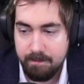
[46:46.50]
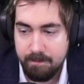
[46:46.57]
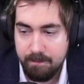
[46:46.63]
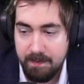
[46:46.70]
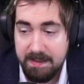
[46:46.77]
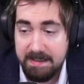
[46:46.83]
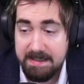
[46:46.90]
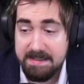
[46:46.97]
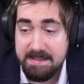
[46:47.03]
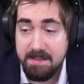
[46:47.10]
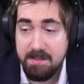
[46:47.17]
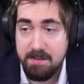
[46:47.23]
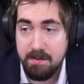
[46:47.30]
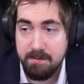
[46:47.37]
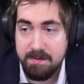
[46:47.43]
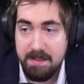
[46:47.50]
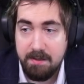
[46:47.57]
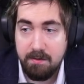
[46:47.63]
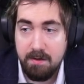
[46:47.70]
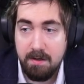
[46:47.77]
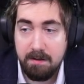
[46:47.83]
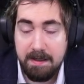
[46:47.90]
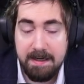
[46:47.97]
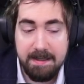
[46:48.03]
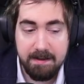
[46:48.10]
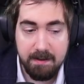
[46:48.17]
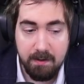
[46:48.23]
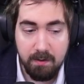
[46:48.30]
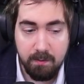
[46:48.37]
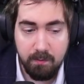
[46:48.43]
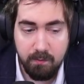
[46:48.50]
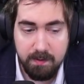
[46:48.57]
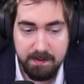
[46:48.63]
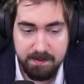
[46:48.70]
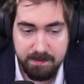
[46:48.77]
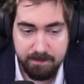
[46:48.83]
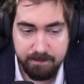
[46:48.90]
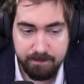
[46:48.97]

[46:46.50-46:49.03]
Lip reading: But at least it shows that you're not getting the normal ones.